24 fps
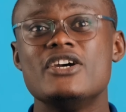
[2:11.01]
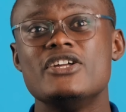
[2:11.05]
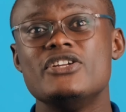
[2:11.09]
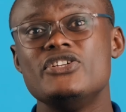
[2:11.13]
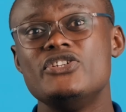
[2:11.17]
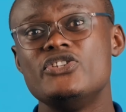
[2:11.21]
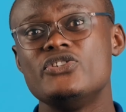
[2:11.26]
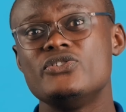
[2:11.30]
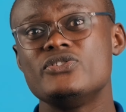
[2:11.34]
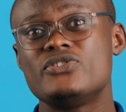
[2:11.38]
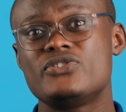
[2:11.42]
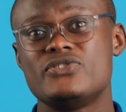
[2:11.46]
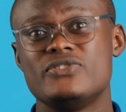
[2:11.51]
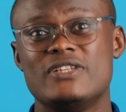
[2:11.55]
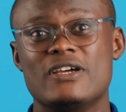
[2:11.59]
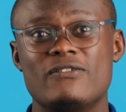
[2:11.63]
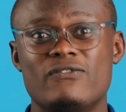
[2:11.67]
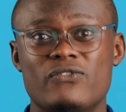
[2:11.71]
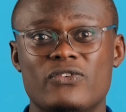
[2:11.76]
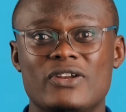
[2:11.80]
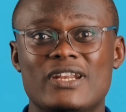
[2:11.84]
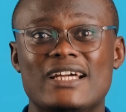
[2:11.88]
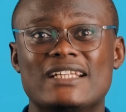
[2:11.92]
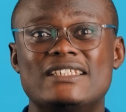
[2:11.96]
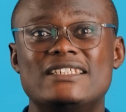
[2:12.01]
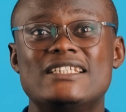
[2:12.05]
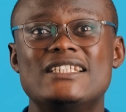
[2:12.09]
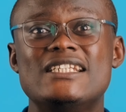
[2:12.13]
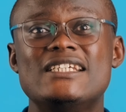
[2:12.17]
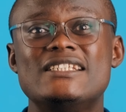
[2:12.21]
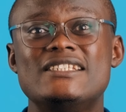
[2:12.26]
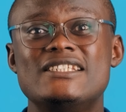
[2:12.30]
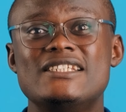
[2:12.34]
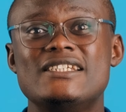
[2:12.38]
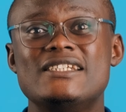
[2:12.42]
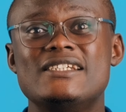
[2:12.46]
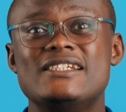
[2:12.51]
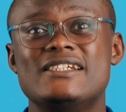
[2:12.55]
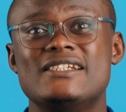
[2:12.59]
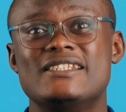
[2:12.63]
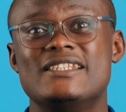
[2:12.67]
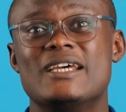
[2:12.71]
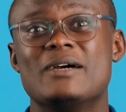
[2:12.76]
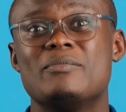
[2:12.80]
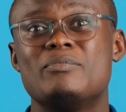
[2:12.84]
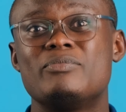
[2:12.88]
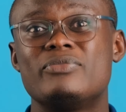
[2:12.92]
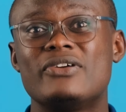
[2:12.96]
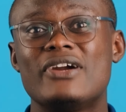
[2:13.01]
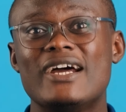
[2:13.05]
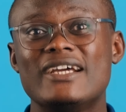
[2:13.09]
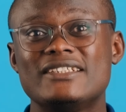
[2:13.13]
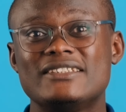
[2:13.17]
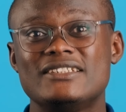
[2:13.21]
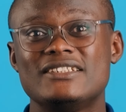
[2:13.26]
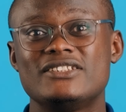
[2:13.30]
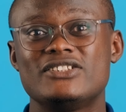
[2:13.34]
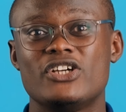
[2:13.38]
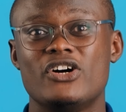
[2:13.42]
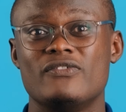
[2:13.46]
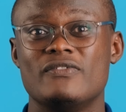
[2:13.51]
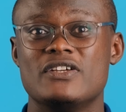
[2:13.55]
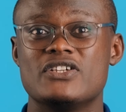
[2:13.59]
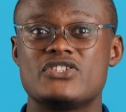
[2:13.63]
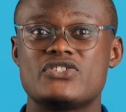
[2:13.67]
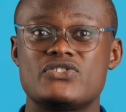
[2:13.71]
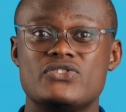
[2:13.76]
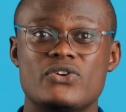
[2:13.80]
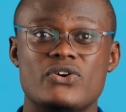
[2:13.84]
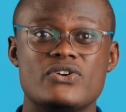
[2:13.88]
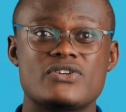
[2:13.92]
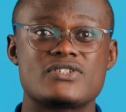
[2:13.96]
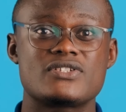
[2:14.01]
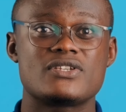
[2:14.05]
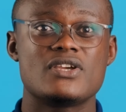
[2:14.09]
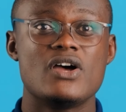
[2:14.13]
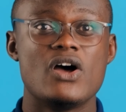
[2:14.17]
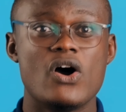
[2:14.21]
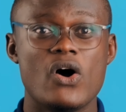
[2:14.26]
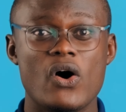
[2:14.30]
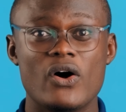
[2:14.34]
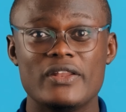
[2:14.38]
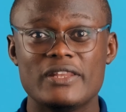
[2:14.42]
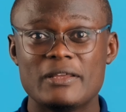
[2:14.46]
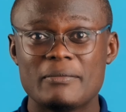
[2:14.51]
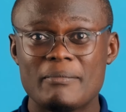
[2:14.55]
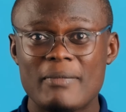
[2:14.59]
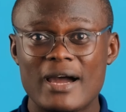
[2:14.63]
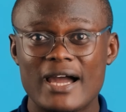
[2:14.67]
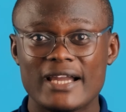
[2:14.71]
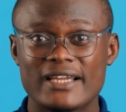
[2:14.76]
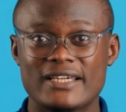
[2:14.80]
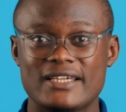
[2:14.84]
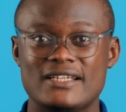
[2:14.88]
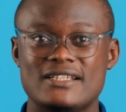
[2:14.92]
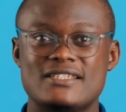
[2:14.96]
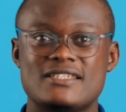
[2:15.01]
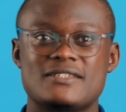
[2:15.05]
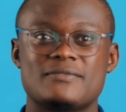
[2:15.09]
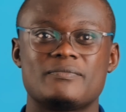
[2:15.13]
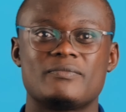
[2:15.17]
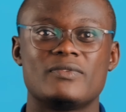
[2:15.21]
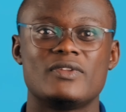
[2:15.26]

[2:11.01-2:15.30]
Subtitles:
due to the volatility in the prices of the stocks on the market.